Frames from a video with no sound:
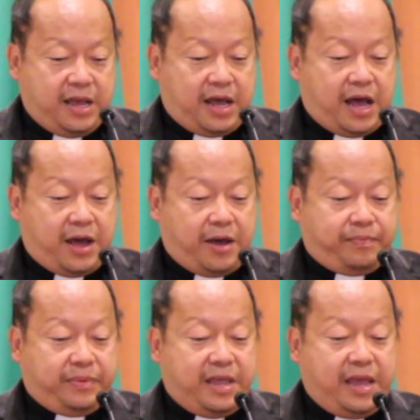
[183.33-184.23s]

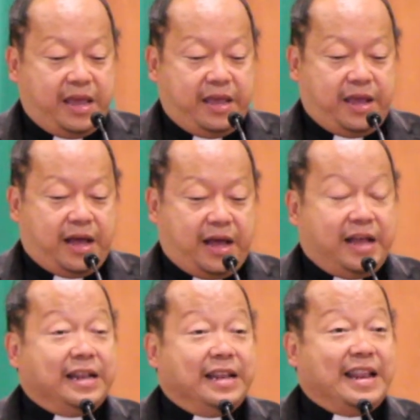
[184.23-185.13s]

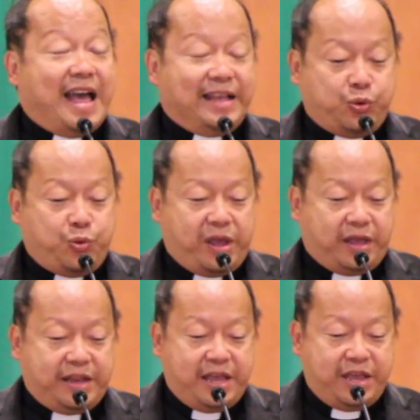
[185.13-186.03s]
Last
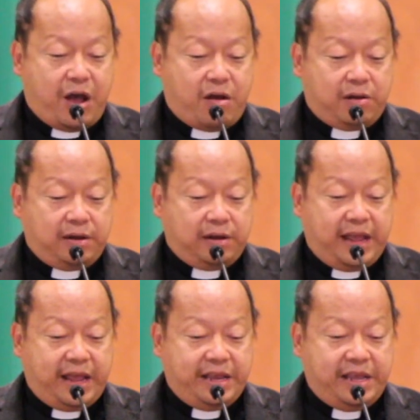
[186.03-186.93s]
week, the Young
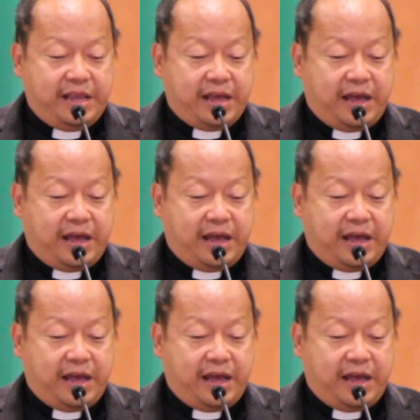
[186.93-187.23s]
Lady